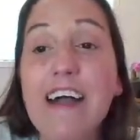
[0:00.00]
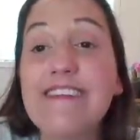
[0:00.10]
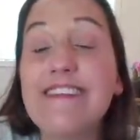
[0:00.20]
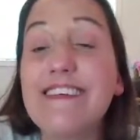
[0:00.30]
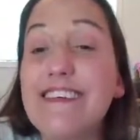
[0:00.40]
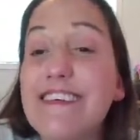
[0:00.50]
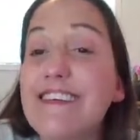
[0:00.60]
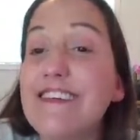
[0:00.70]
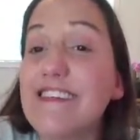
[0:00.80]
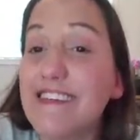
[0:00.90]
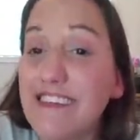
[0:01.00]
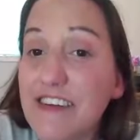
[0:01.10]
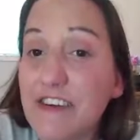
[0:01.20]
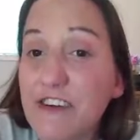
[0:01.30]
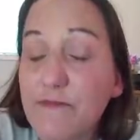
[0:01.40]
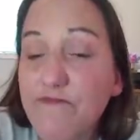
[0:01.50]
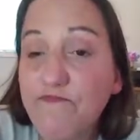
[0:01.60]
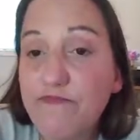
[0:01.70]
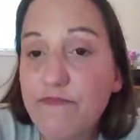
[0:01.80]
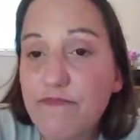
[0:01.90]
did consider
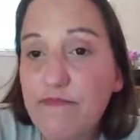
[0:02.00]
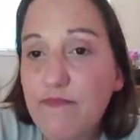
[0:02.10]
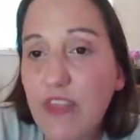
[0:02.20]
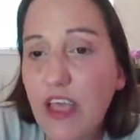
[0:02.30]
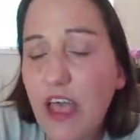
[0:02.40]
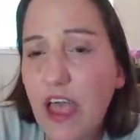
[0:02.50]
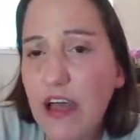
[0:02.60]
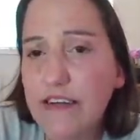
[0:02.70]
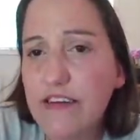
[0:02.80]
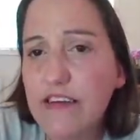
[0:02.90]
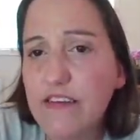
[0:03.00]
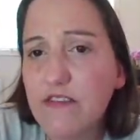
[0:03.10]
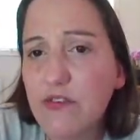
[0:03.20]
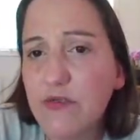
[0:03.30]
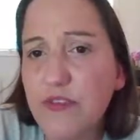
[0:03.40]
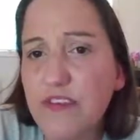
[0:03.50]
adding to this